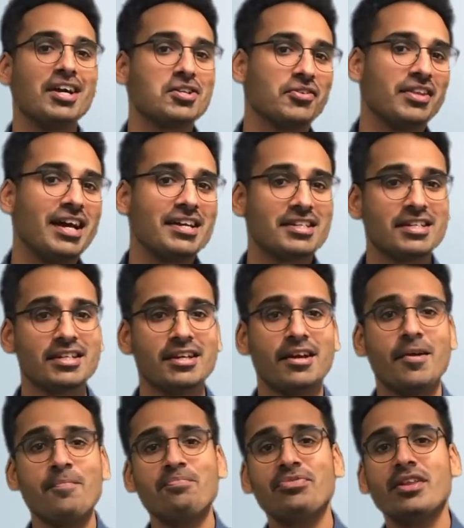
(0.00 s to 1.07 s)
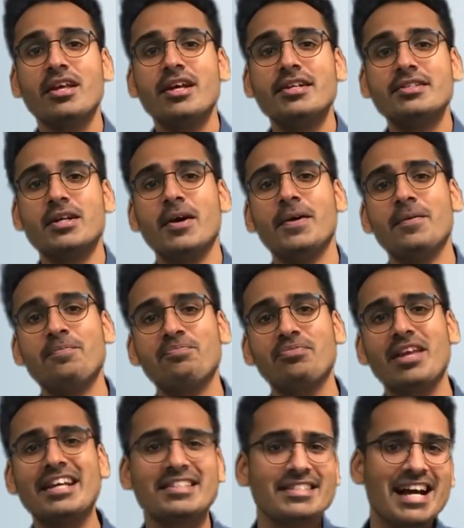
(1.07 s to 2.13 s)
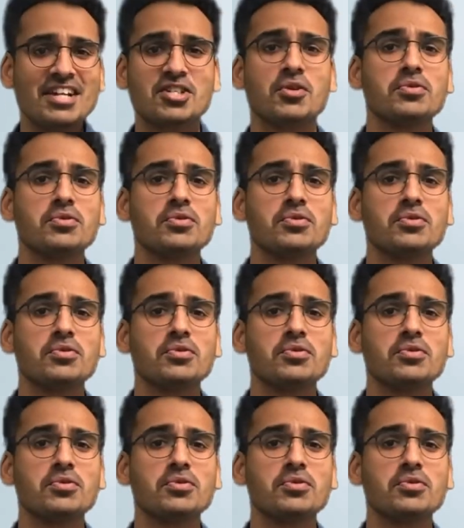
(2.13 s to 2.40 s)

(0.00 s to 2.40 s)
on that. So it's natural